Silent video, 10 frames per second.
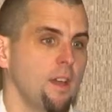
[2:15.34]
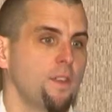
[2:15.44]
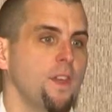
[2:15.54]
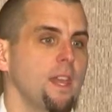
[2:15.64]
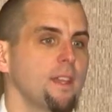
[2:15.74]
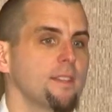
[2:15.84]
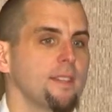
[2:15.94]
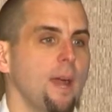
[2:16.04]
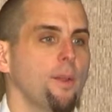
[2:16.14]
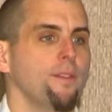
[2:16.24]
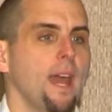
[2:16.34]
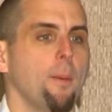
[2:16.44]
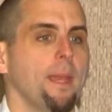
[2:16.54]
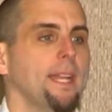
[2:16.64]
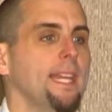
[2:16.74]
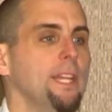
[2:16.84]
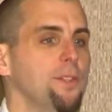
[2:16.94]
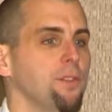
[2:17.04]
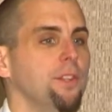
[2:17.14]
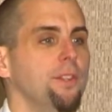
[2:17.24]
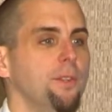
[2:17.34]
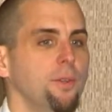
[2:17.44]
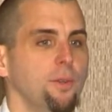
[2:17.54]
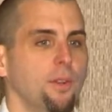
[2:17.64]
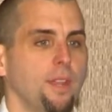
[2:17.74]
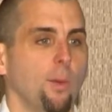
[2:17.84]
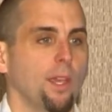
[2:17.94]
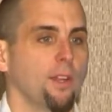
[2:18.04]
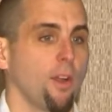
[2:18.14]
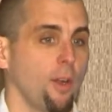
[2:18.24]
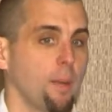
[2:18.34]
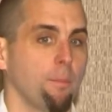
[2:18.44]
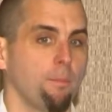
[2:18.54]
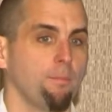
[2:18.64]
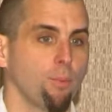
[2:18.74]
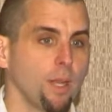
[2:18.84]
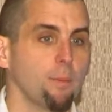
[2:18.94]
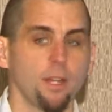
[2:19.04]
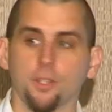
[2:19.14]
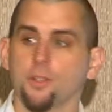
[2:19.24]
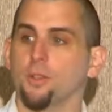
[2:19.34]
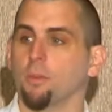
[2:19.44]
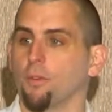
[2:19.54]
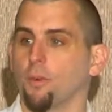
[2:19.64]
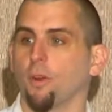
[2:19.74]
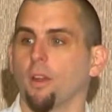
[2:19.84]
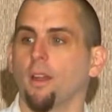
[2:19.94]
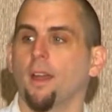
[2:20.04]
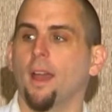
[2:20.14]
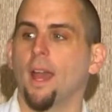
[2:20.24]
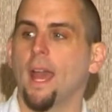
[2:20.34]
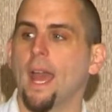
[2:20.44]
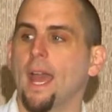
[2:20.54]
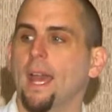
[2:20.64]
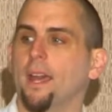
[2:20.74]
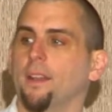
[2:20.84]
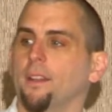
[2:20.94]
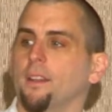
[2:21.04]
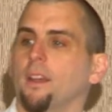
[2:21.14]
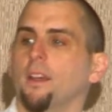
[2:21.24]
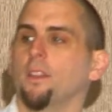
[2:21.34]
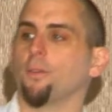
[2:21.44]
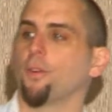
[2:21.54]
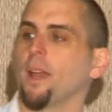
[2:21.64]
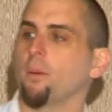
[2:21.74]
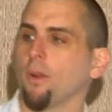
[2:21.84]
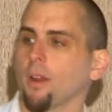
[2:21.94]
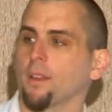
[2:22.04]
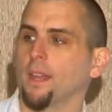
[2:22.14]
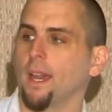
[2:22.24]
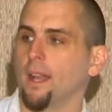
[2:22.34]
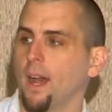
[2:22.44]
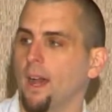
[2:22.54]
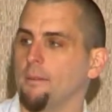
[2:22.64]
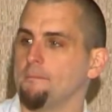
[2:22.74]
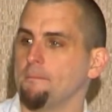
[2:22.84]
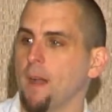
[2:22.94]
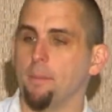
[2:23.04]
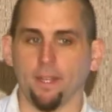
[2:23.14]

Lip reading: things that we've now made easier to do that we could already pretty much do before. And the framework that I've been